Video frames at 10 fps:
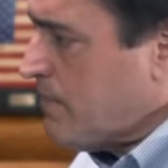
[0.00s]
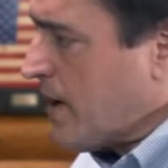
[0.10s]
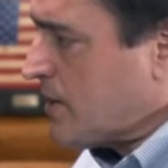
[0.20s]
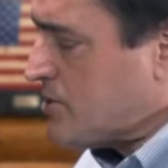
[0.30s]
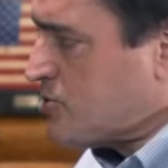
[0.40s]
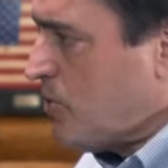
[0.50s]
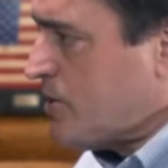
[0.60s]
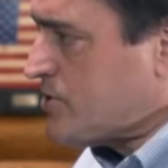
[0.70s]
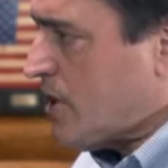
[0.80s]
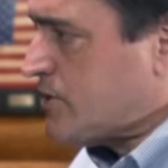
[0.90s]
make that
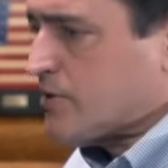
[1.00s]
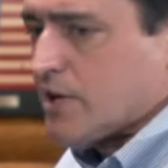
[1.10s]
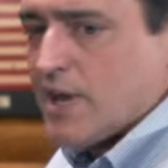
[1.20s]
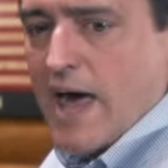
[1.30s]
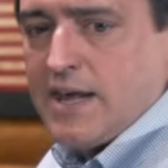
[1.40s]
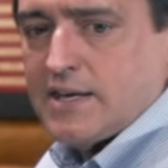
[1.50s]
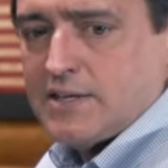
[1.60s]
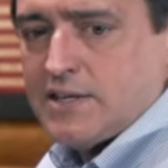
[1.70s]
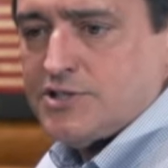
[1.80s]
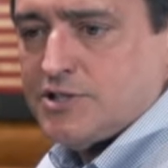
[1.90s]
choice under the lighting
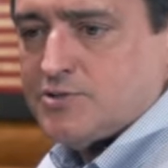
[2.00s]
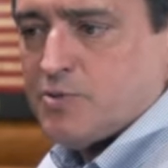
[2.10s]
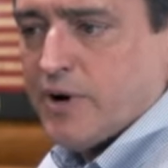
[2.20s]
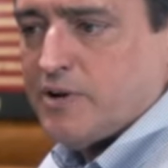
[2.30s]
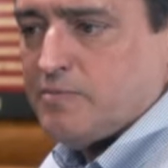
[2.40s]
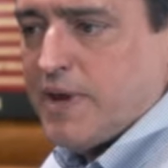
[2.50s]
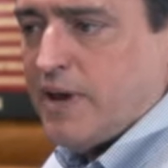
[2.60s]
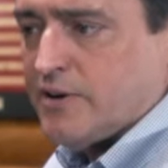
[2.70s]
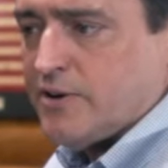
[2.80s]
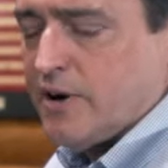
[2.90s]
conditions where it'll
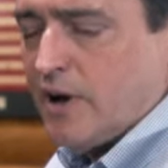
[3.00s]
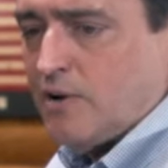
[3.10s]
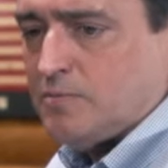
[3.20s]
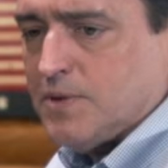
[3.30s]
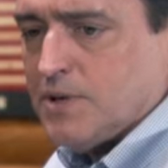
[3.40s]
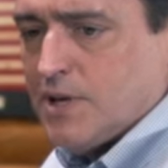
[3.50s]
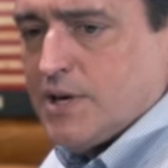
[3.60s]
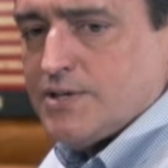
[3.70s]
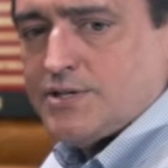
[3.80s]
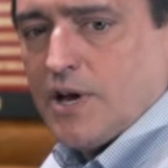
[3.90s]
be on your home.
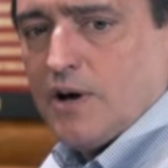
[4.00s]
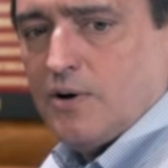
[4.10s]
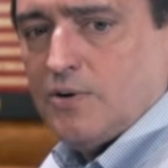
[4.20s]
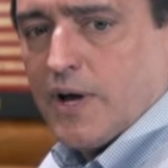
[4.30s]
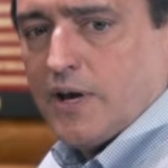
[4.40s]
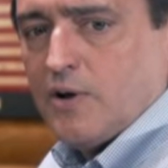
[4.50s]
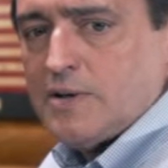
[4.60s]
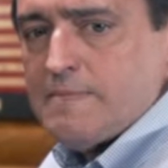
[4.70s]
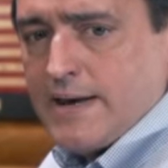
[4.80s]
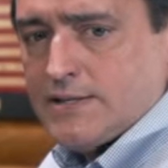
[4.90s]
So it
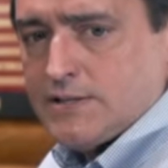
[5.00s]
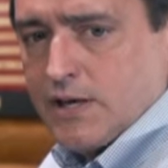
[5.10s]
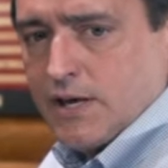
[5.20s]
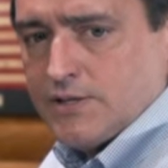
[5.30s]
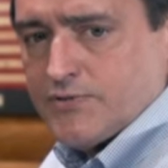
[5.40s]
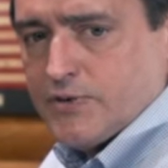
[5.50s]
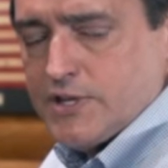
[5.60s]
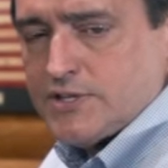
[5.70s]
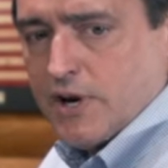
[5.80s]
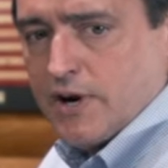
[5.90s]
only makes sense for
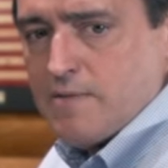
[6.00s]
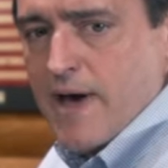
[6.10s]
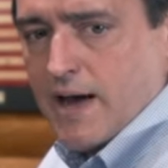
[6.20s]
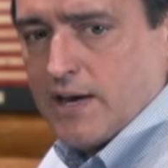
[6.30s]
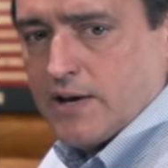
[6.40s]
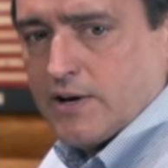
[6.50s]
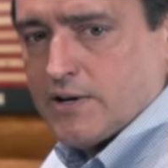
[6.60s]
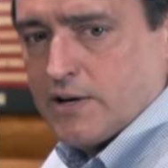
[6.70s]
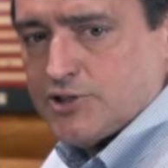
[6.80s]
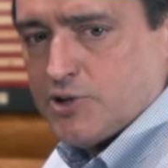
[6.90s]
this area back
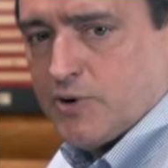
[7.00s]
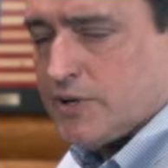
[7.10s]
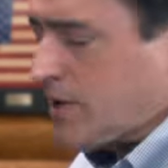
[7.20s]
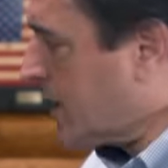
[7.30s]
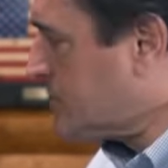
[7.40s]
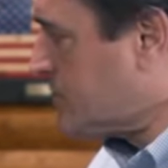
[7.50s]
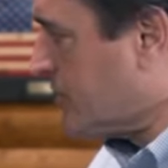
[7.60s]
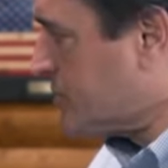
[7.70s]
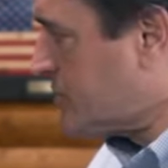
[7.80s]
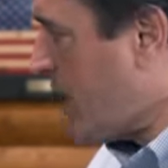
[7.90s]
here showing exterior